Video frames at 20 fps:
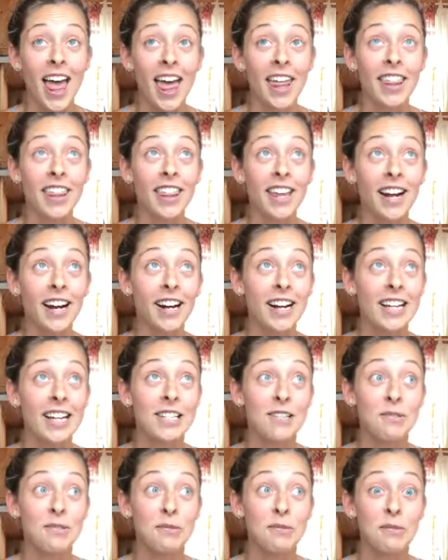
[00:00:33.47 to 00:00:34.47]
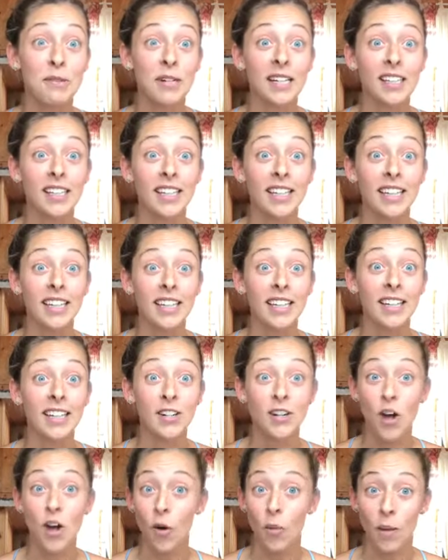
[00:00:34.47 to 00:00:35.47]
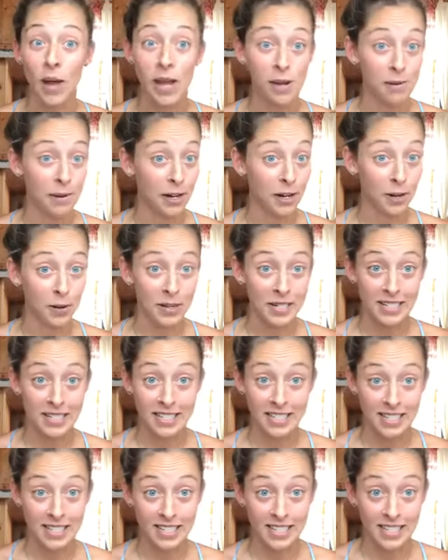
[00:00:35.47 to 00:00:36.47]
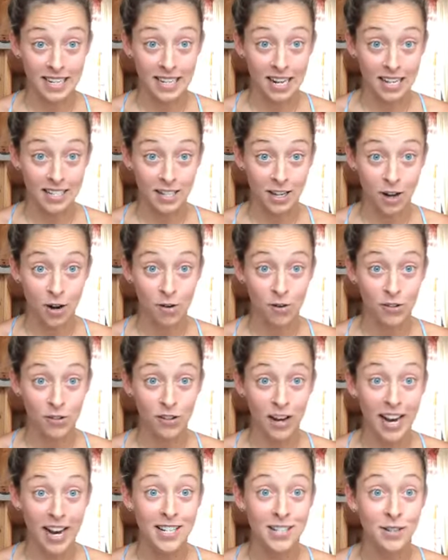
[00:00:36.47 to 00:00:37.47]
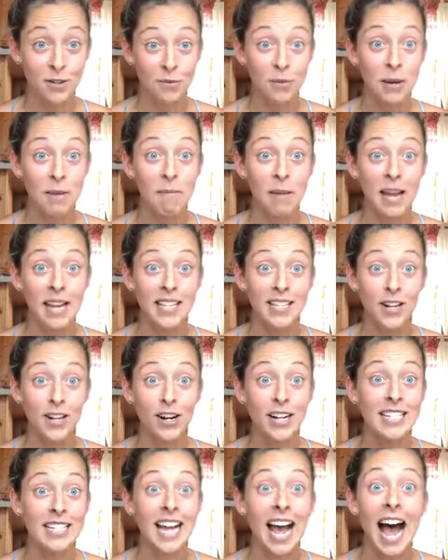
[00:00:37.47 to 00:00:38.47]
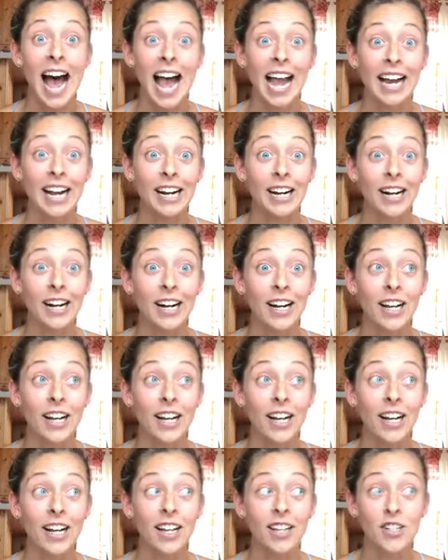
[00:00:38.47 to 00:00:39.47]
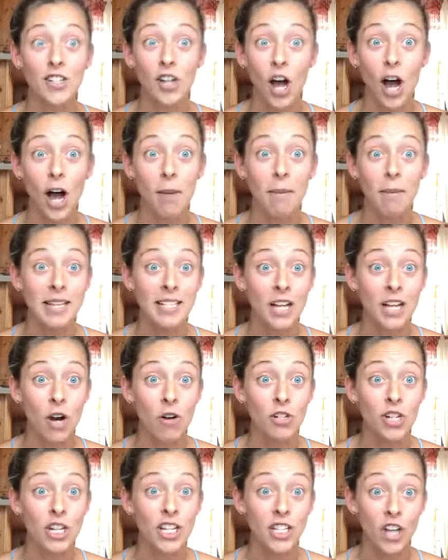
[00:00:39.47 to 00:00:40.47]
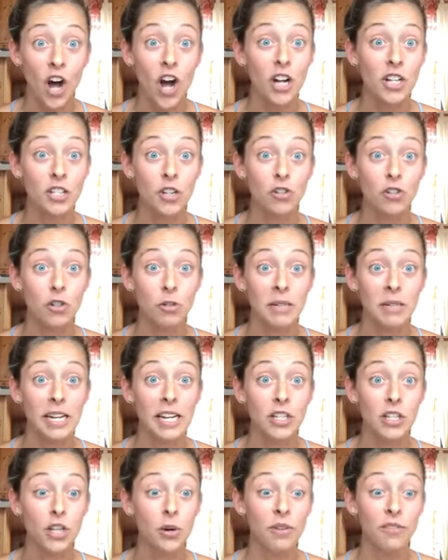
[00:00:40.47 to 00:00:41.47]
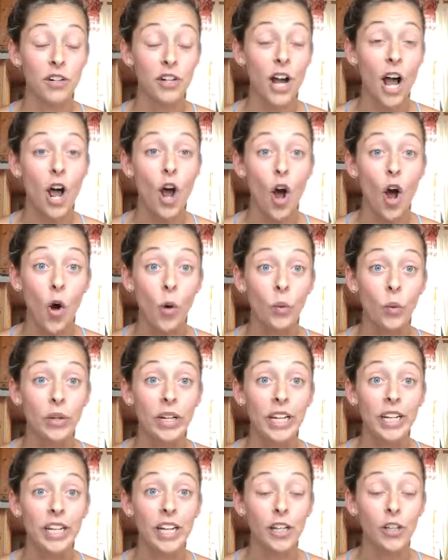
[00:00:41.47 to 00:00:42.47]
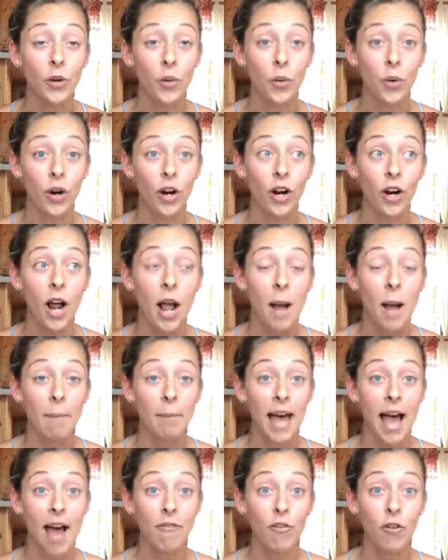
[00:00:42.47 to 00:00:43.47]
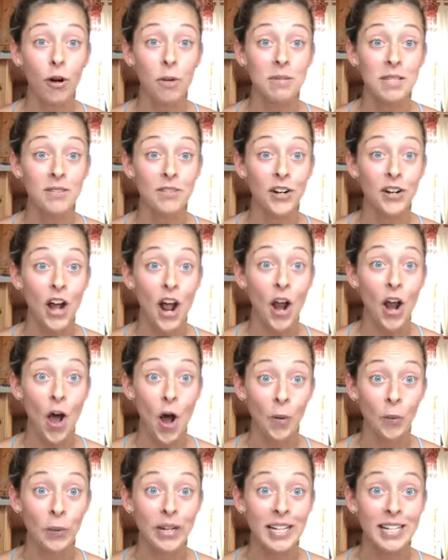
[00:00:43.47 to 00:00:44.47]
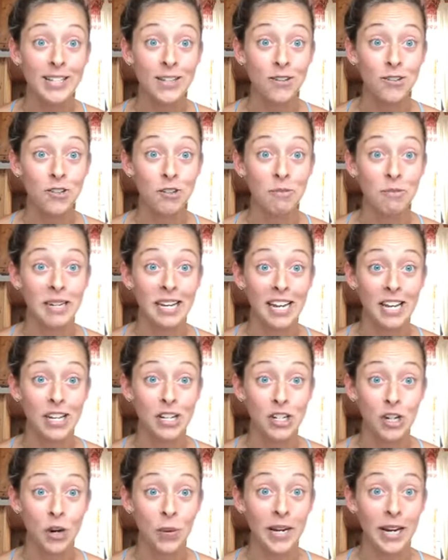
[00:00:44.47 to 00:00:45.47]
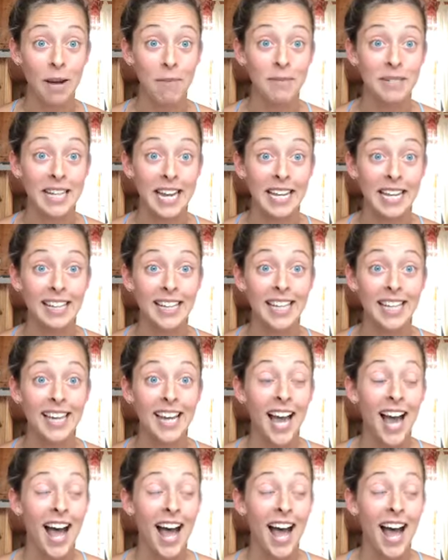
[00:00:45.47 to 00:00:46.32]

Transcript: there is really no way we are going to succeed as a coach, right? So we base our entire job as coaches on social media. So if you're not owning your platforms, if you're not owning social media and showing up daily,